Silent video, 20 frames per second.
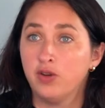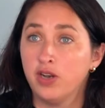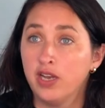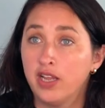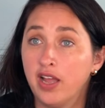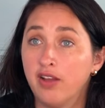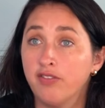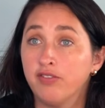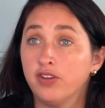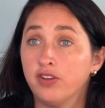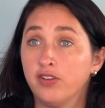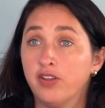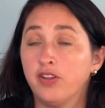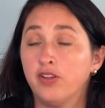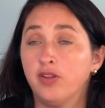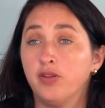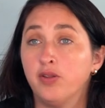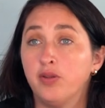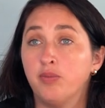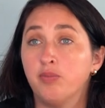really evident that
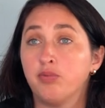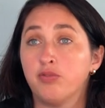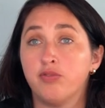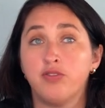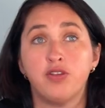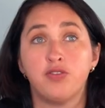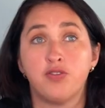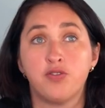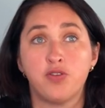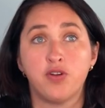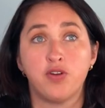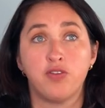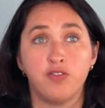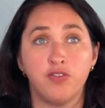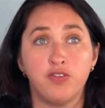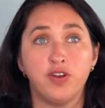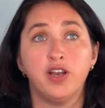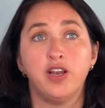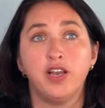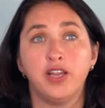the, the professors are
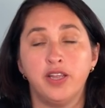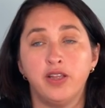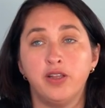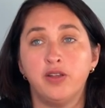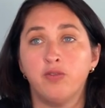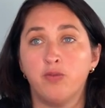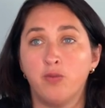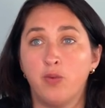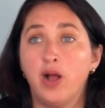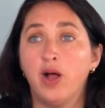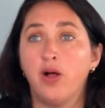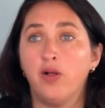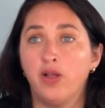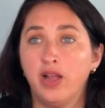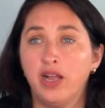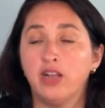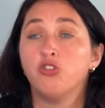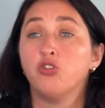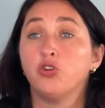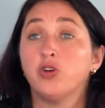really well
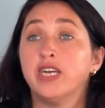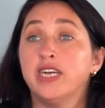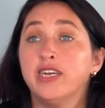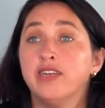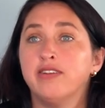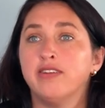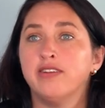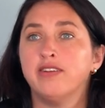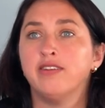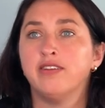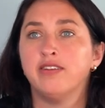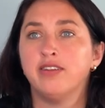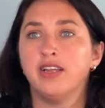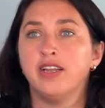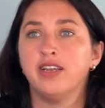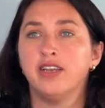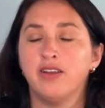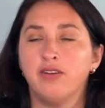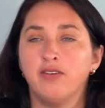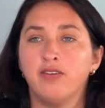educated
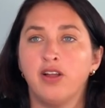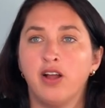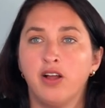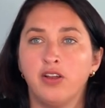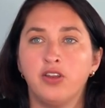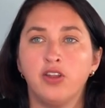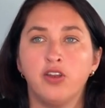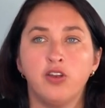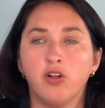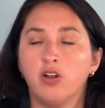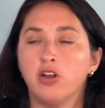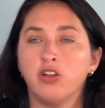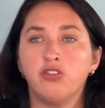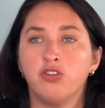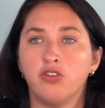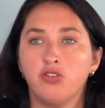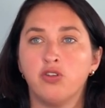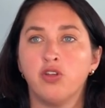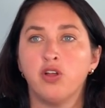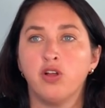and the knowledge
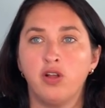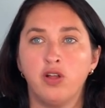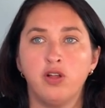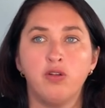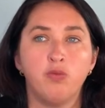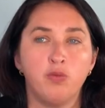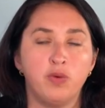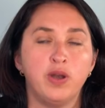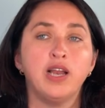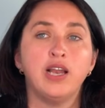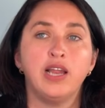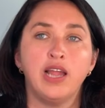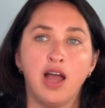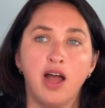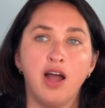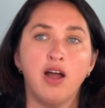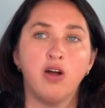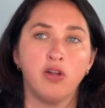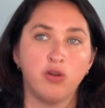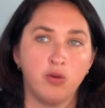is uh, really
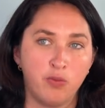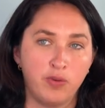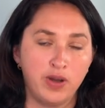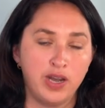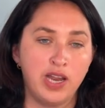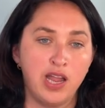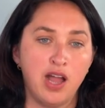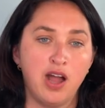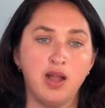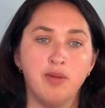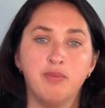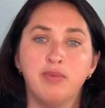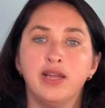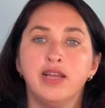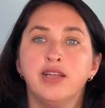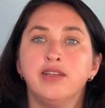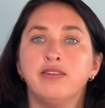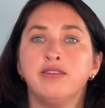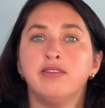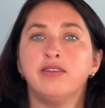on a really high
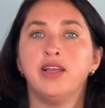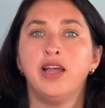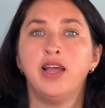base.